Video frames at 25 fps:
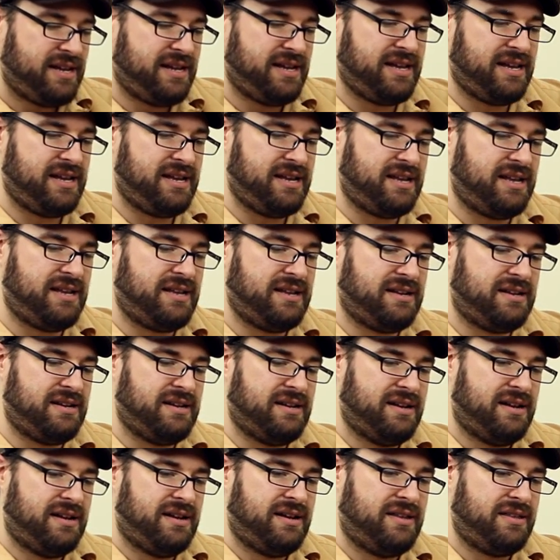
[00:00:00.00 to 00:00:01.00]

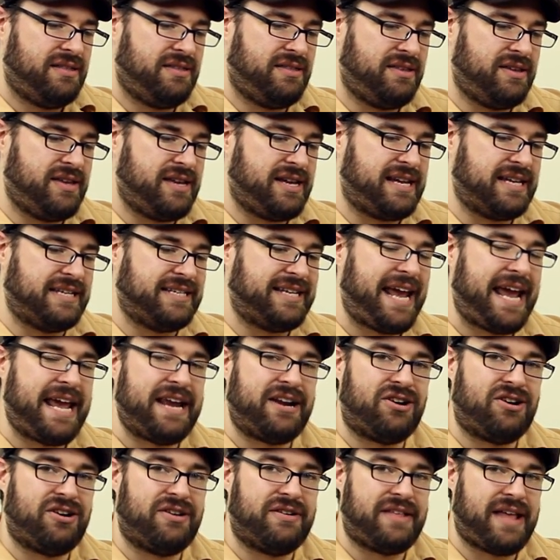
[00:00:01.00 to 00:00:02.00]
in the
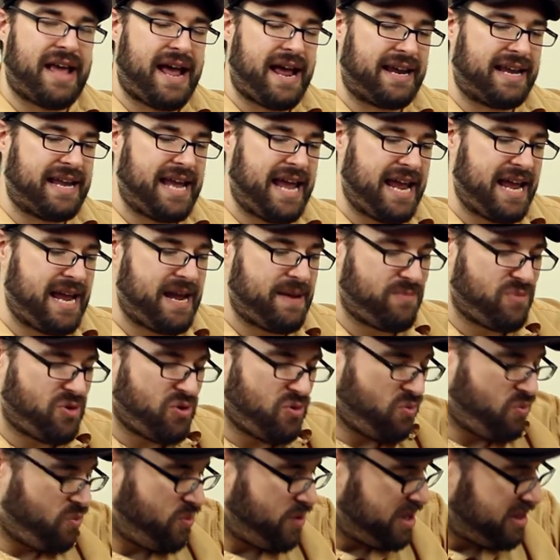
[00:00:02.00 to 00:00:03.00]
container that came
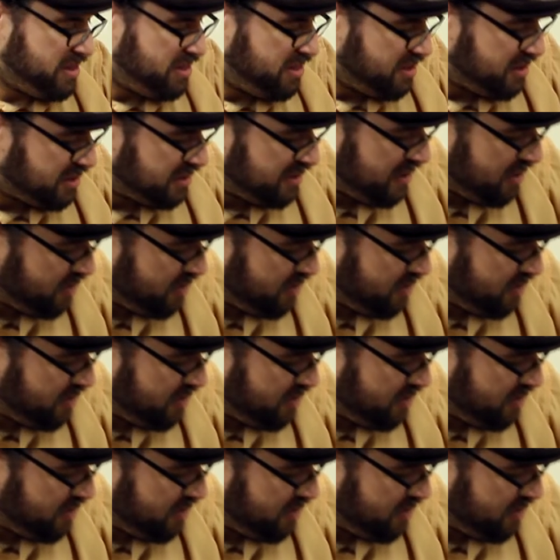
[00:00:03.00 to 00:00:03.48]
with this